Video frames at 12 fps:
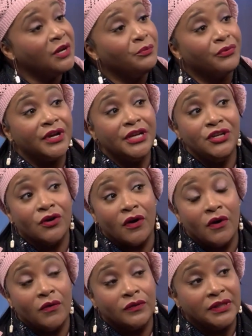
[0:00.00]
you can bring
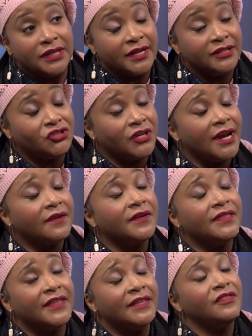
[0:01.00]
your own lunch,
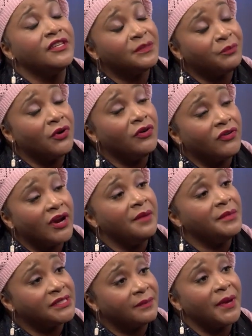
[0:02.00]
everything. This
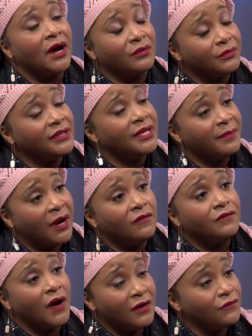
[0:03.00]
program is about really
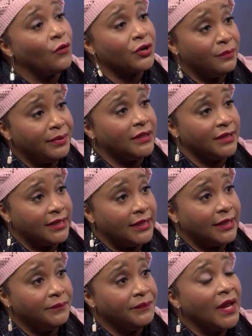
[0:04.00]
about
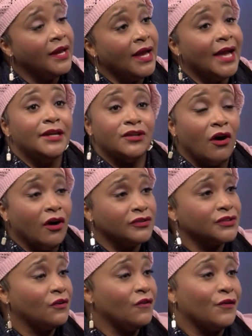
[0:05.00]
affordability. And
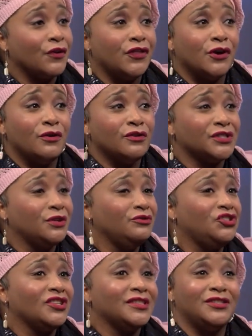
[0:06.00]
also for those
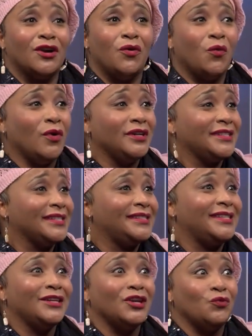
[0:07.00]
who just don't want to
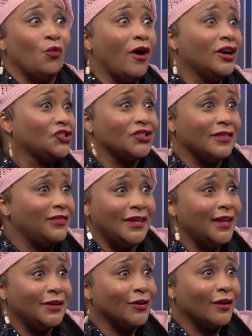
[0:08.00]
sit and watch a
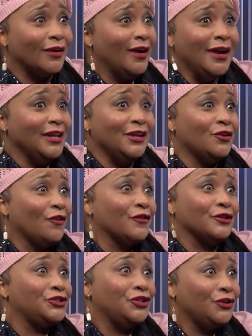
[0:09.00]
theater, you know,
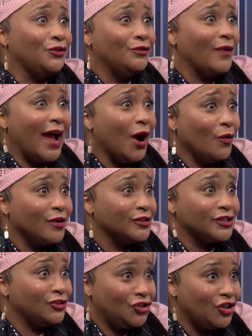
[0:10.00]
for two
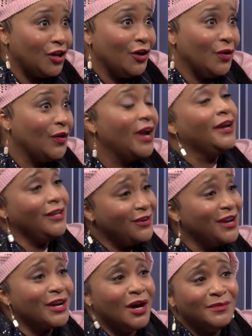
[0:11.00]
hours a show,
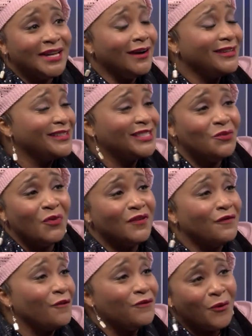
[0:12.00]
you can come down and see
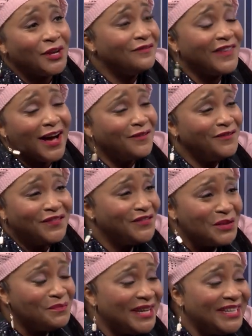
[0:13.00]
one for 45,
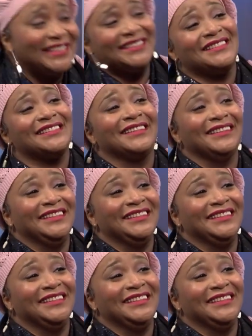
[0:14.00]
50 minutes.